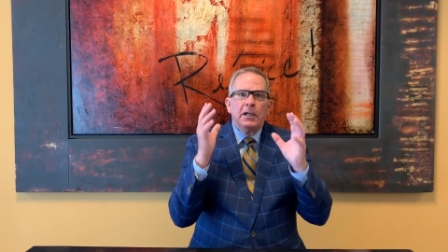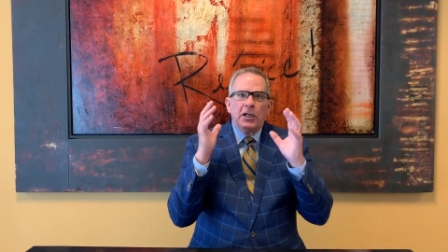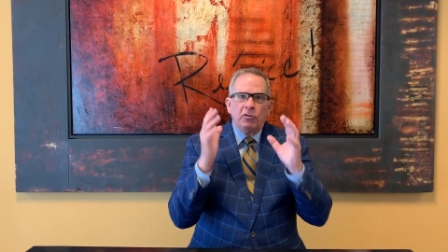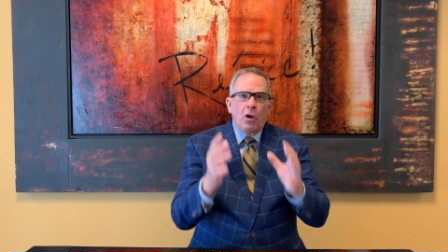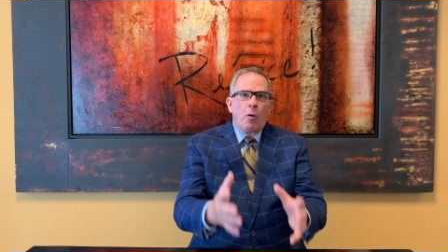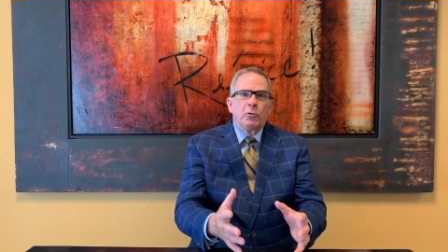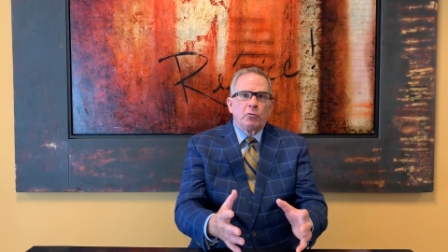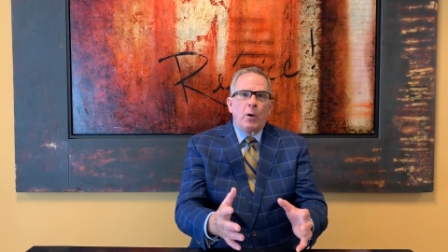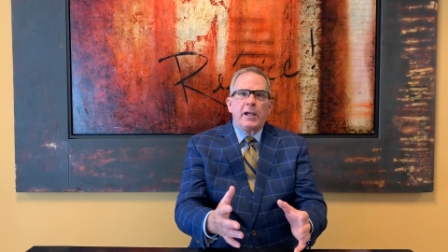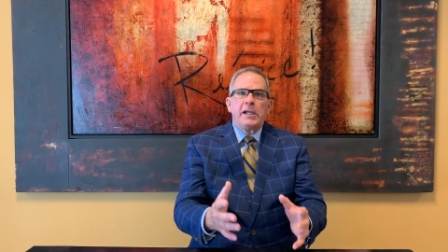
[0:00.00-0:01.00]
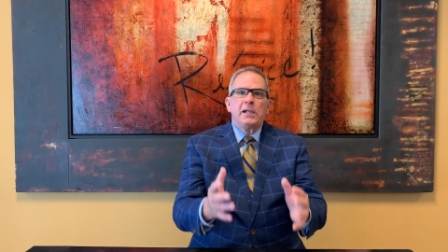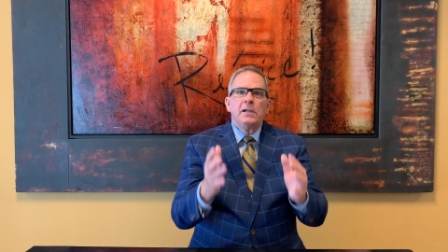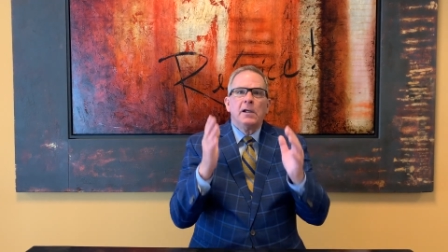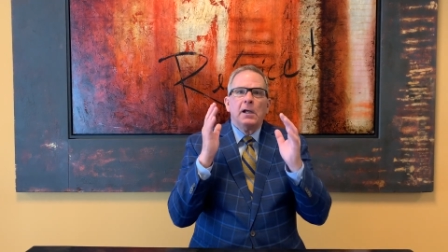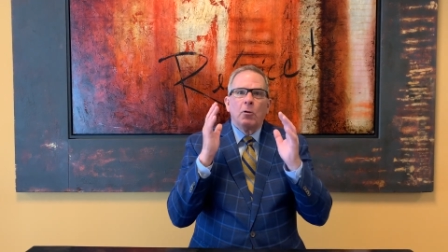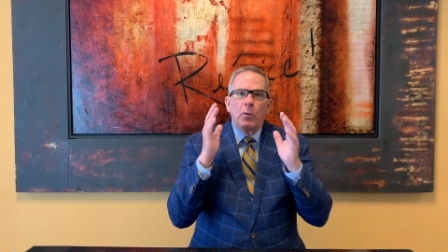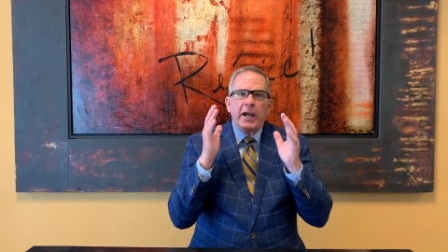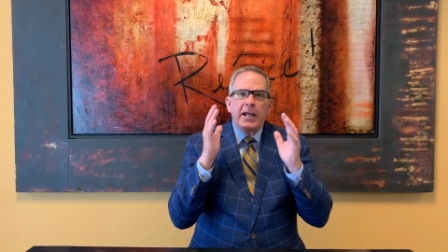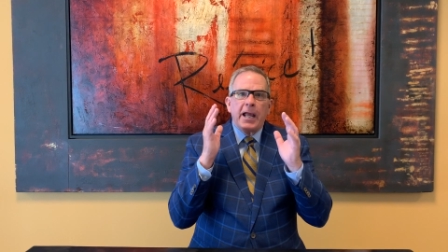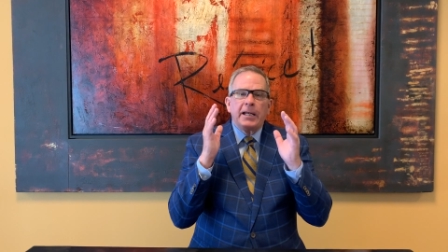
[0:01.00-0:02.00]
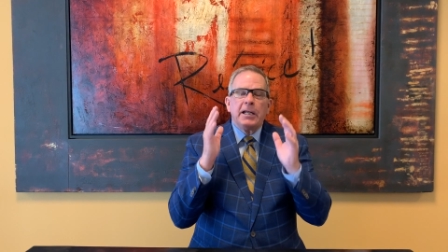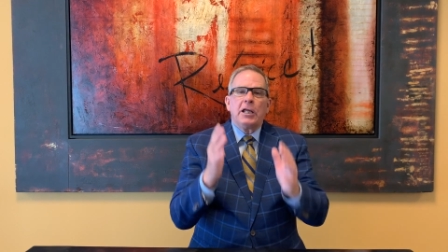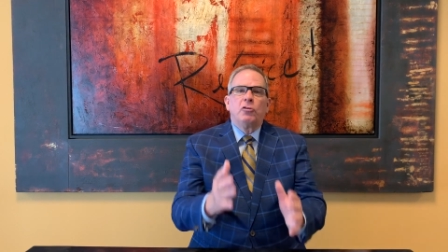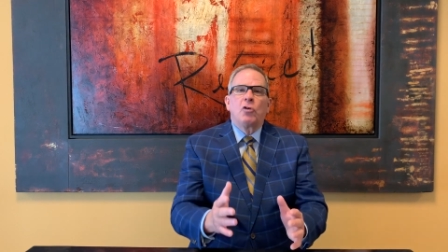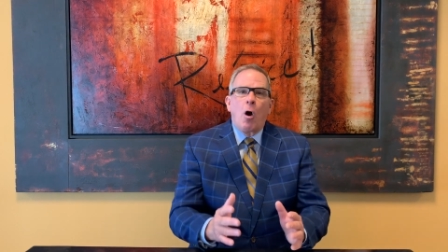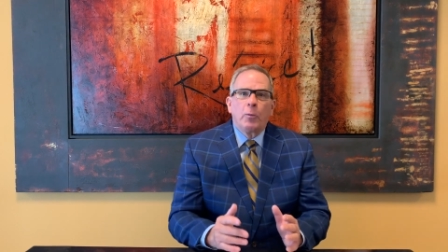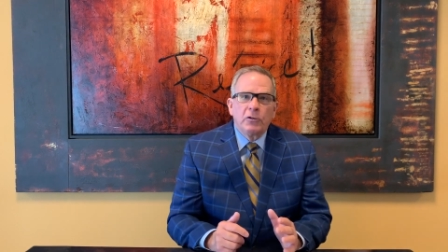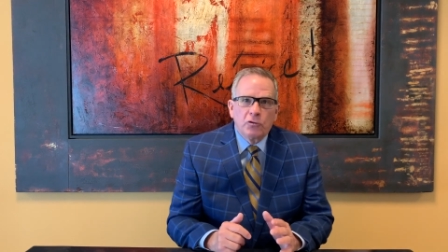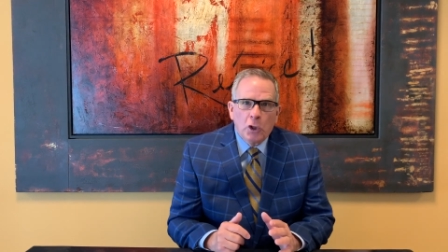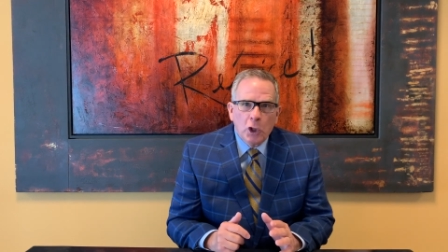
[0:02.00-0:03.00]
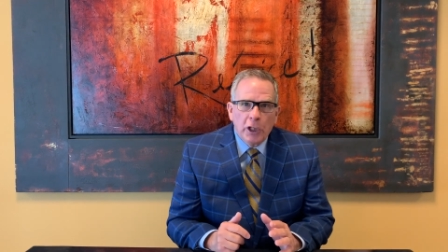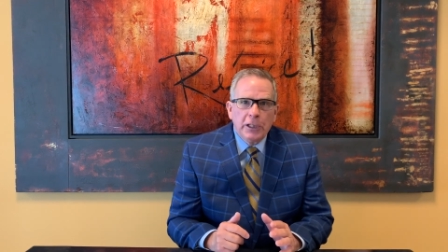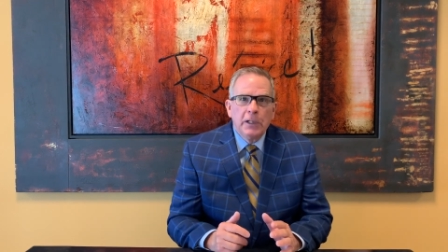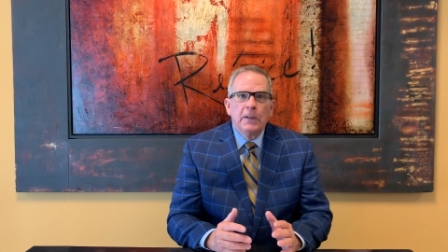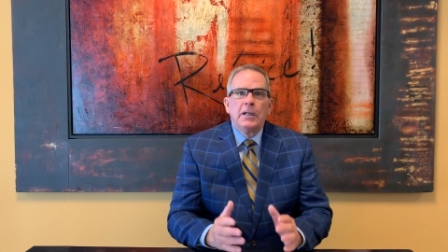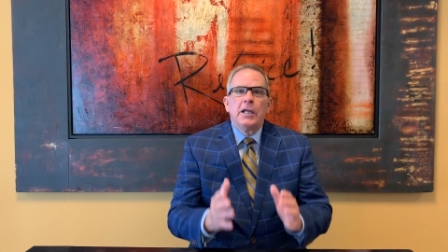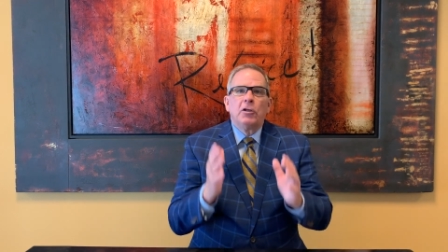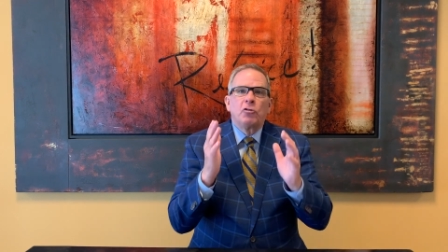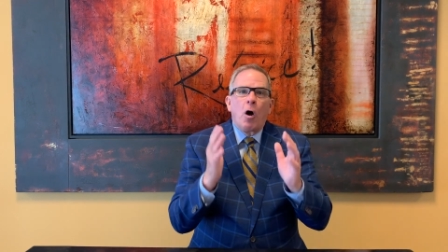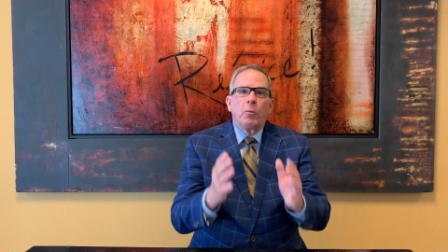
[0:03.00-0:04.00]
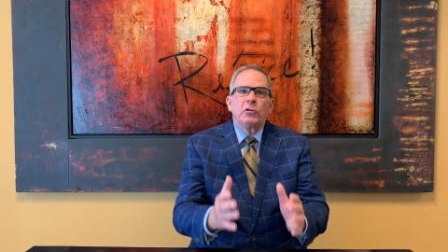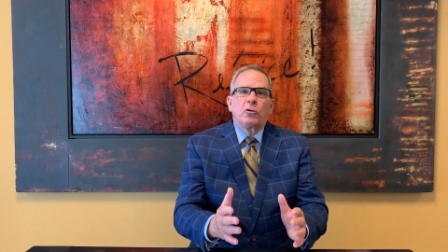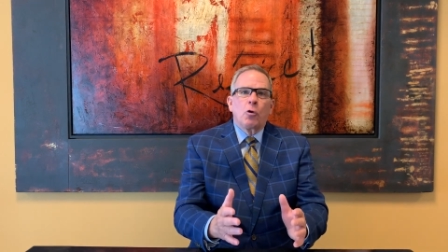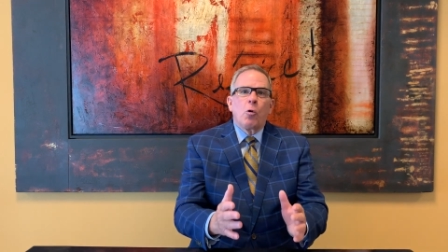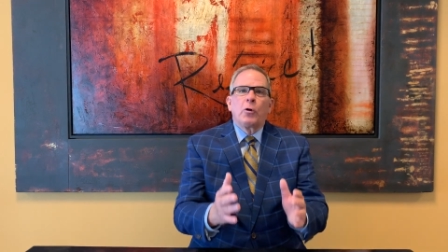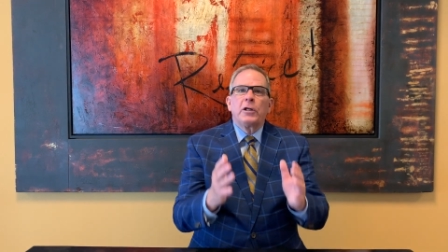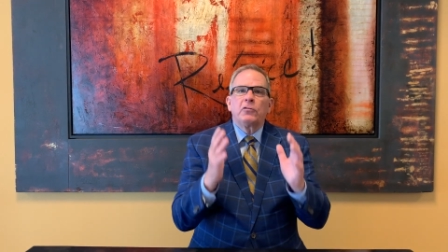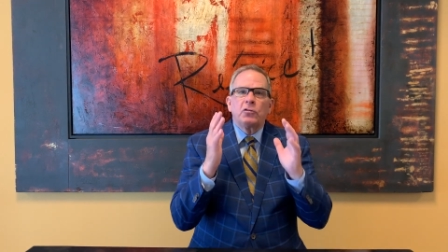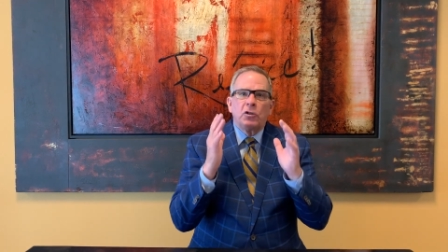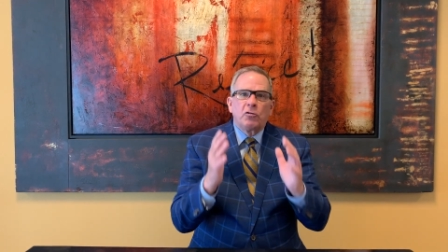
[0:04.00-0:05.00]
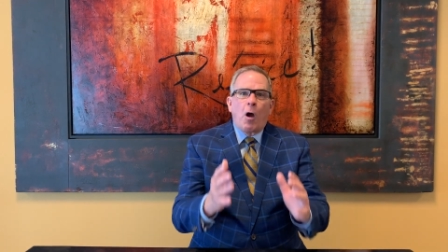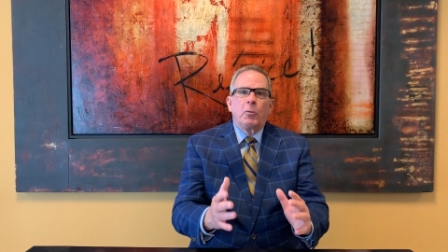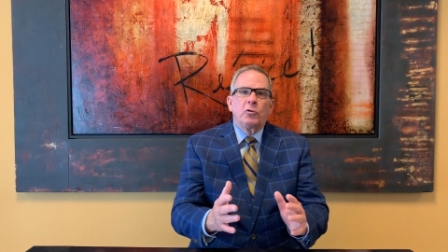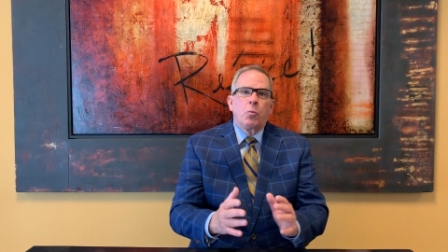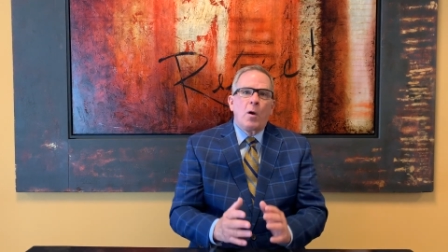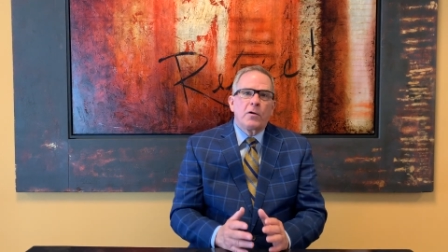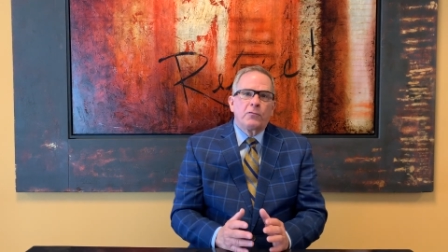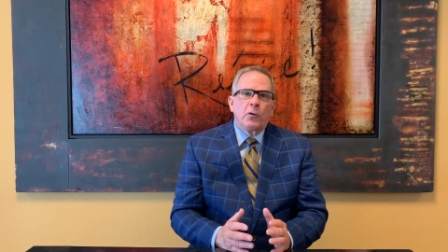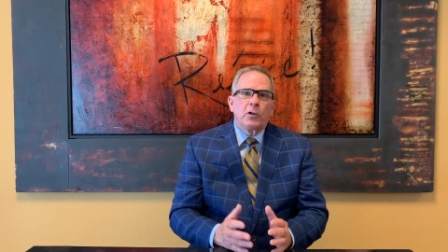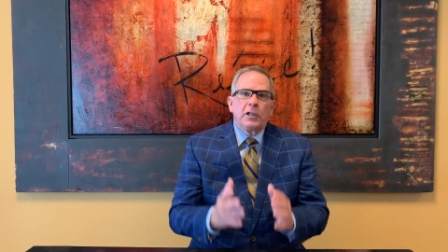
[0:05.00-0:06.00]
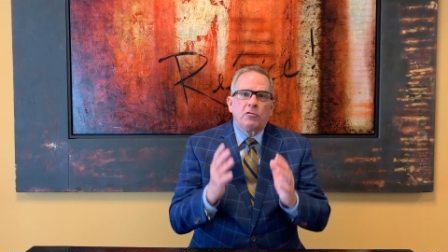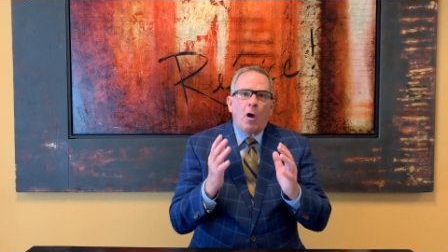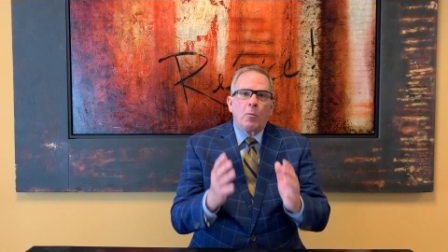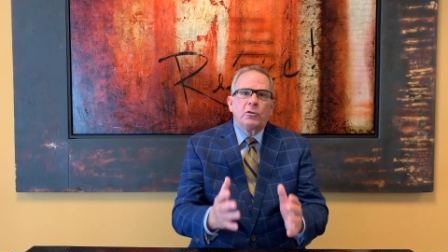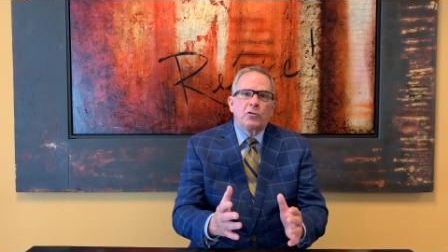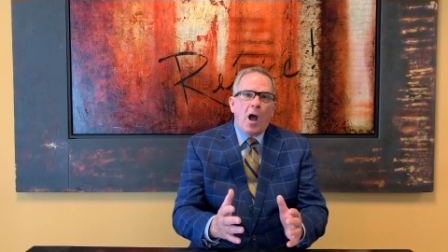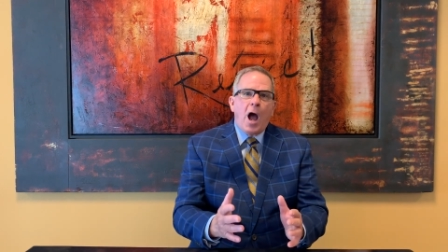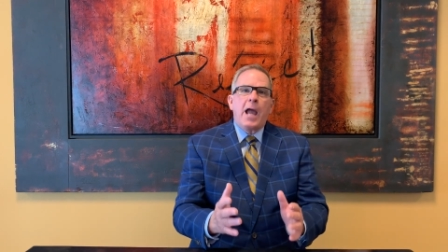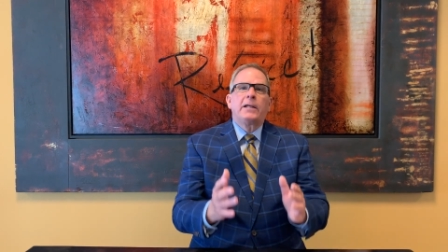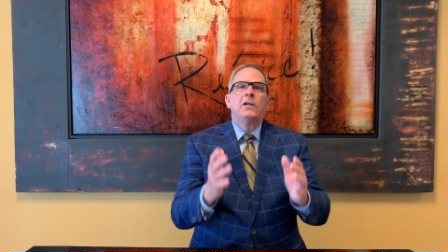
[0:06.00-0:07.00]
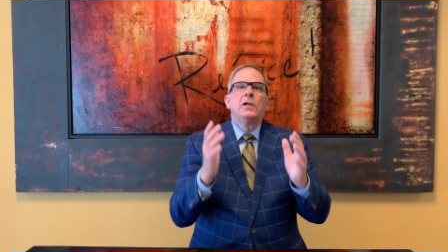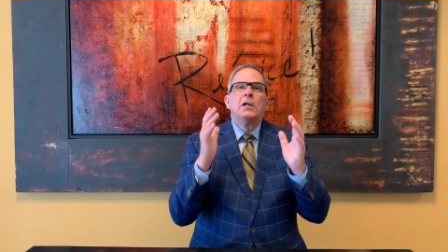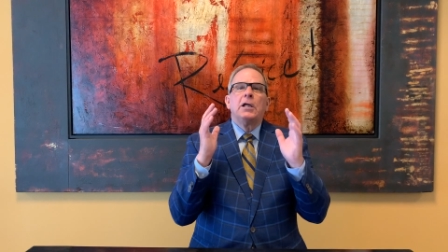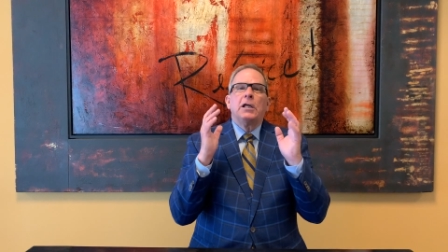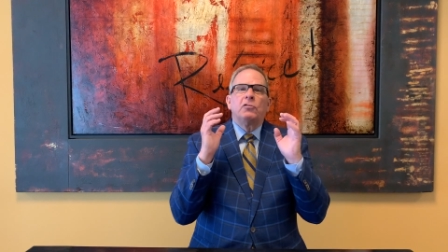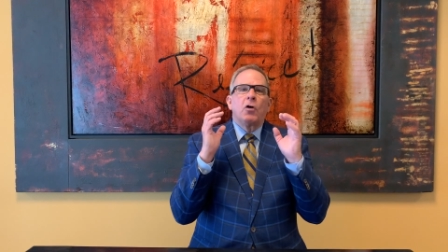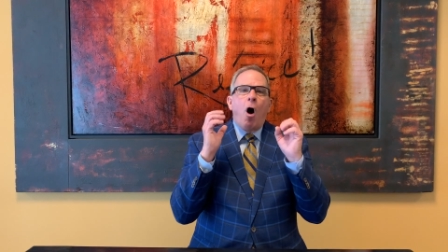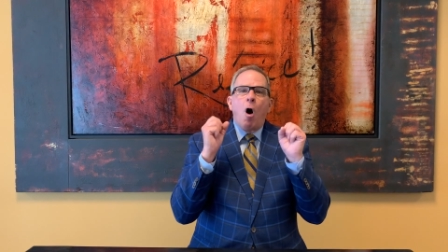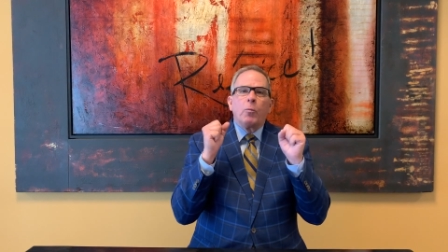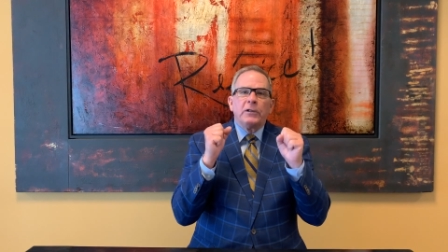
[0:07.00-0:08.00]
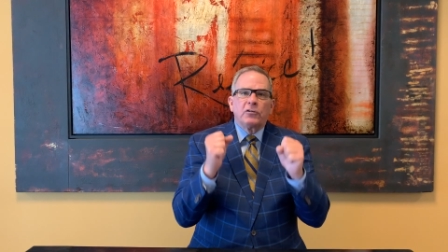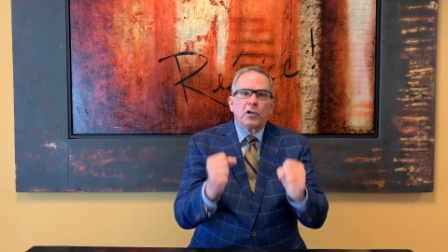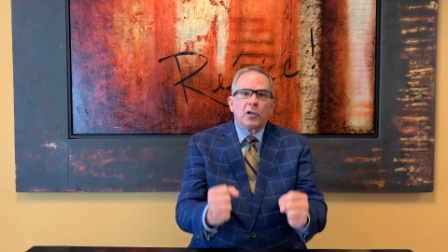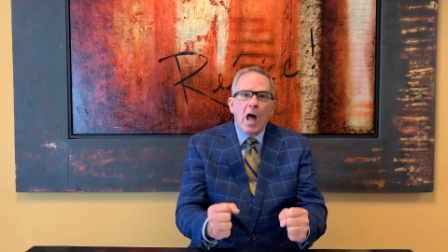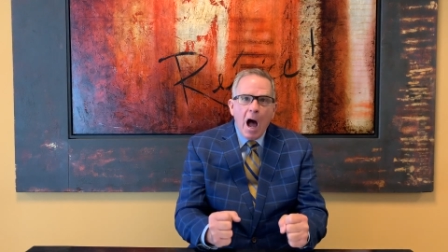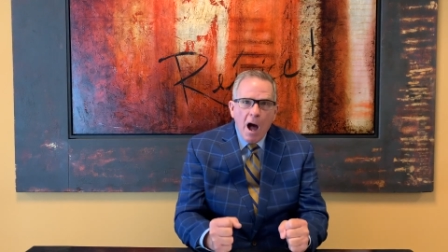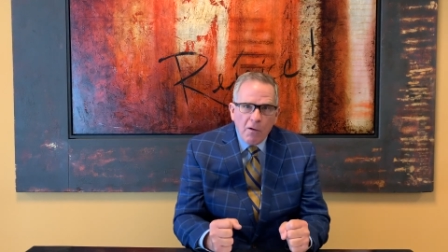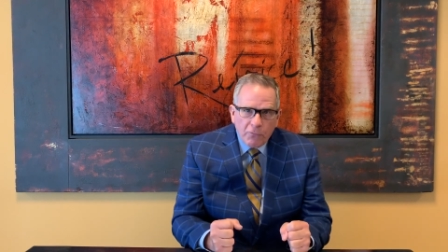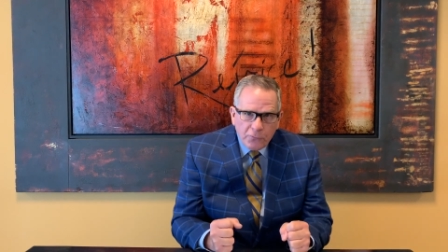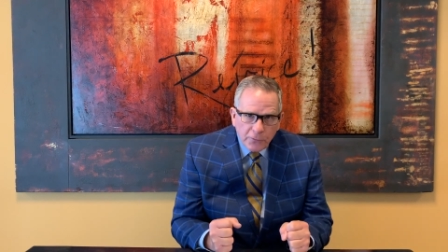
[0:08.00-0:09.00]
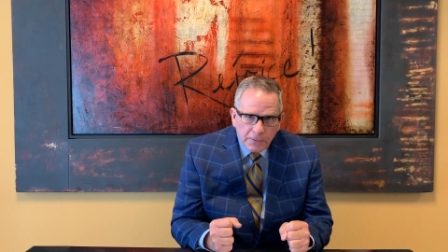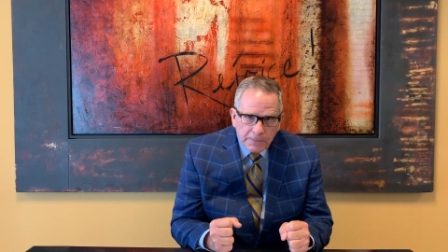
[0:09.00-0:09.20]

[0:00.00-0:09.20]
He's always radiating, radiating. He's always good. He's always glorious. He's always wonderful. He's always kind. He's always love.